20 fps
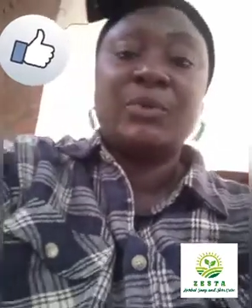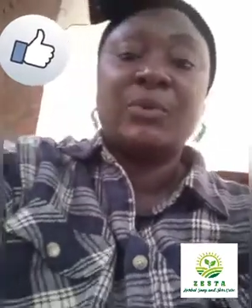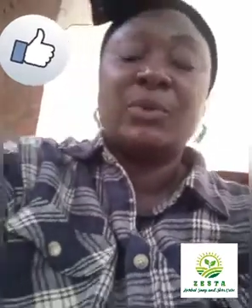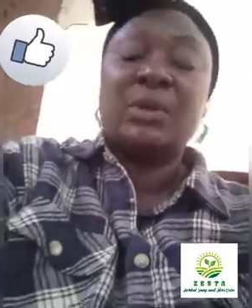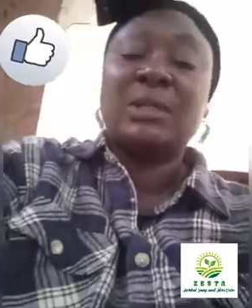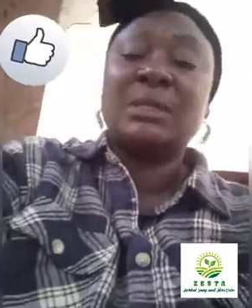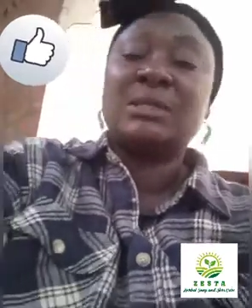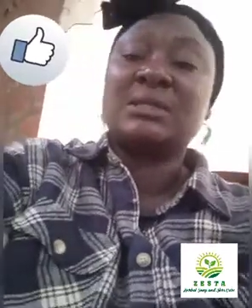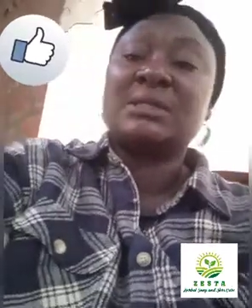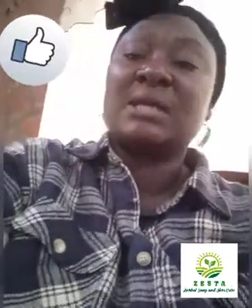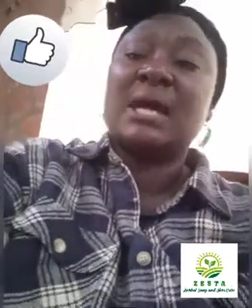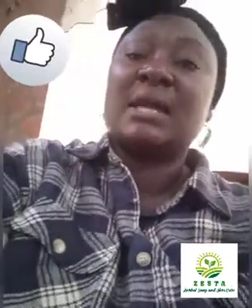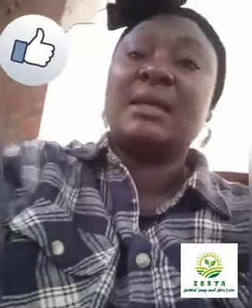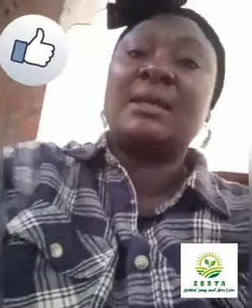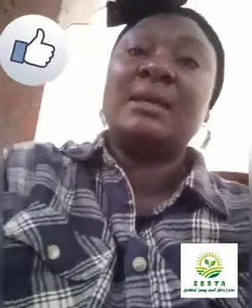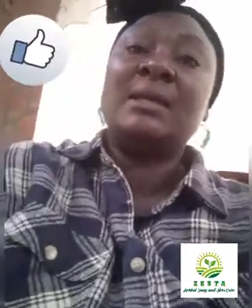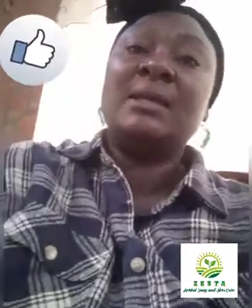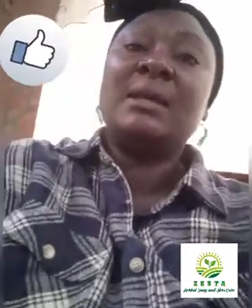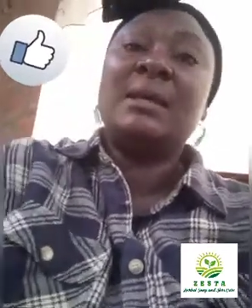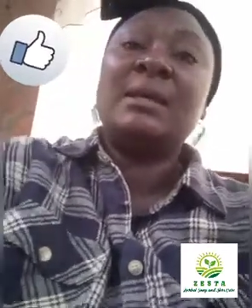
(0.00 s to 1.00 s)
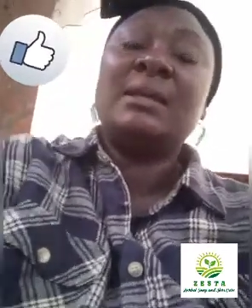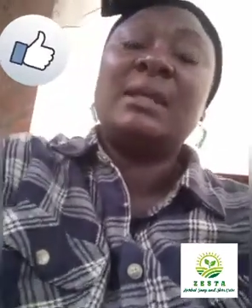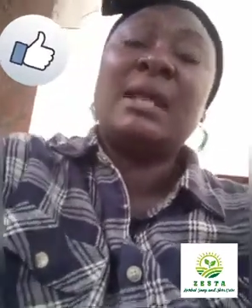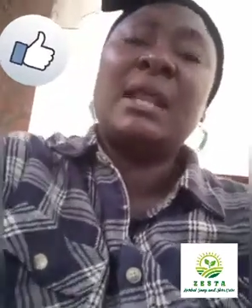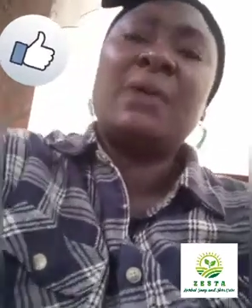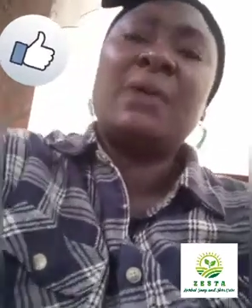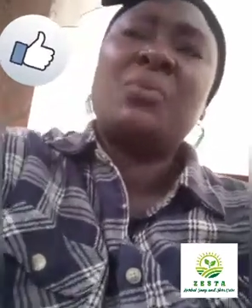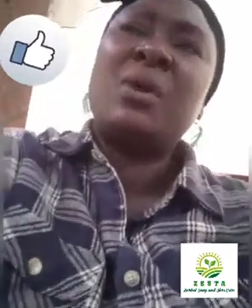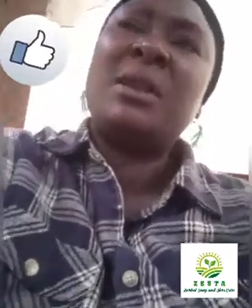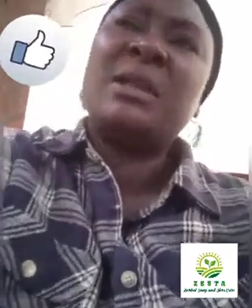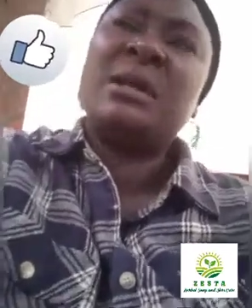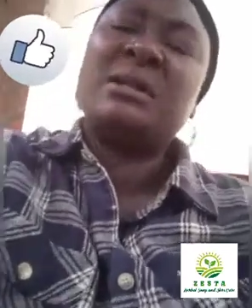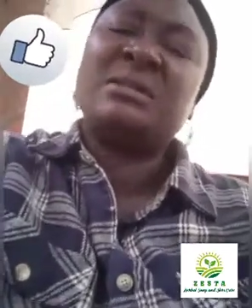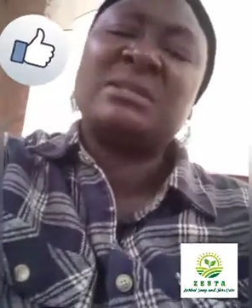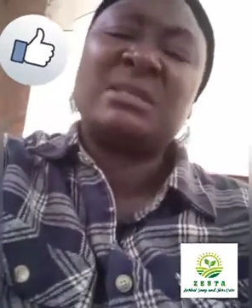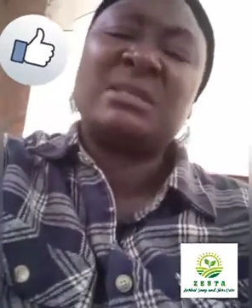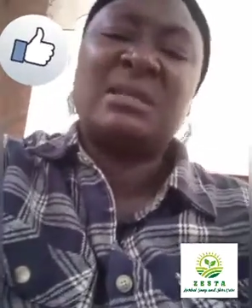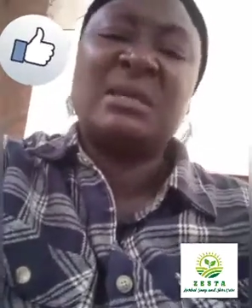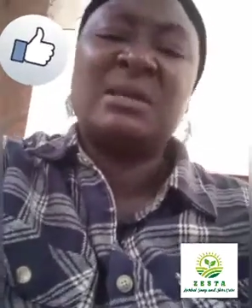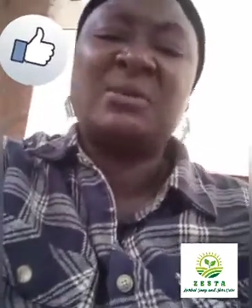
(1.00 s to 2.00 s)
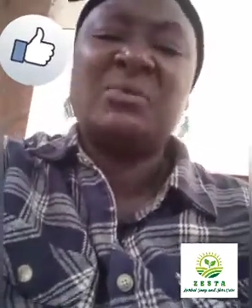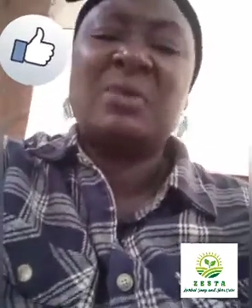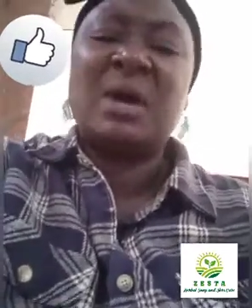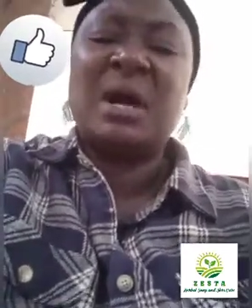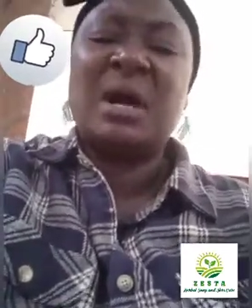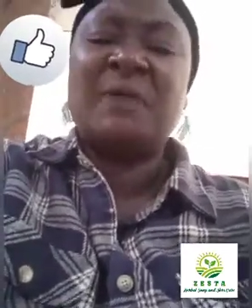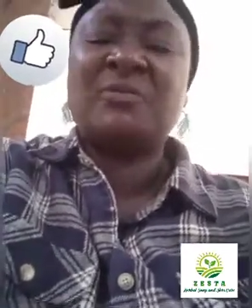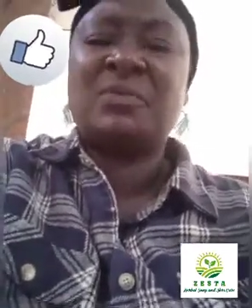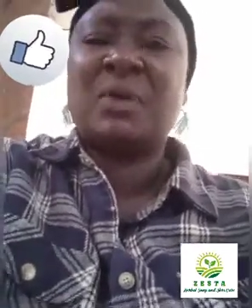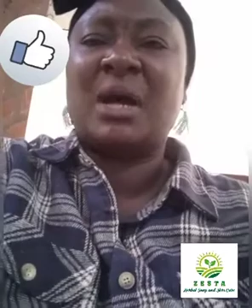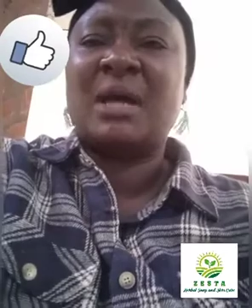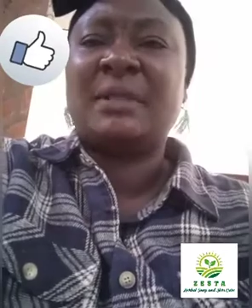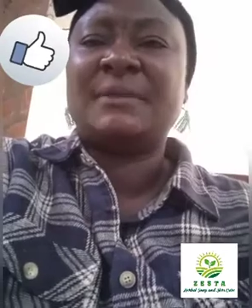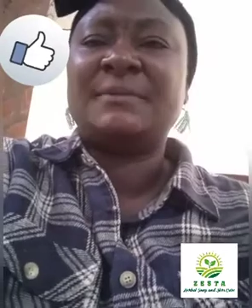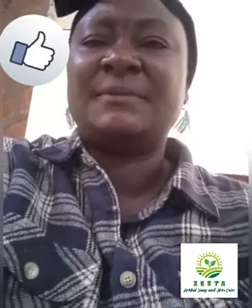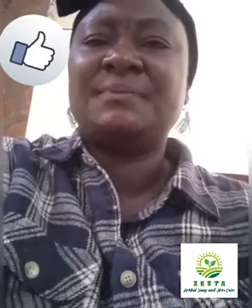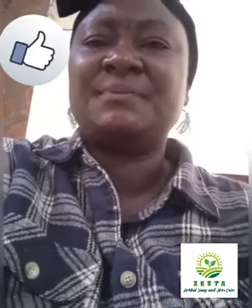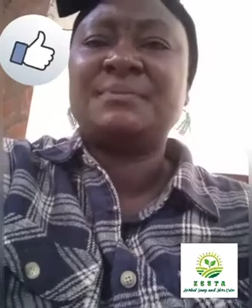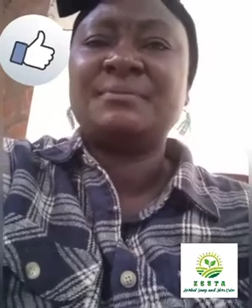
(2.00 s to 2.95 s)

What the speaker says: You understand? Then what else again do I have to add?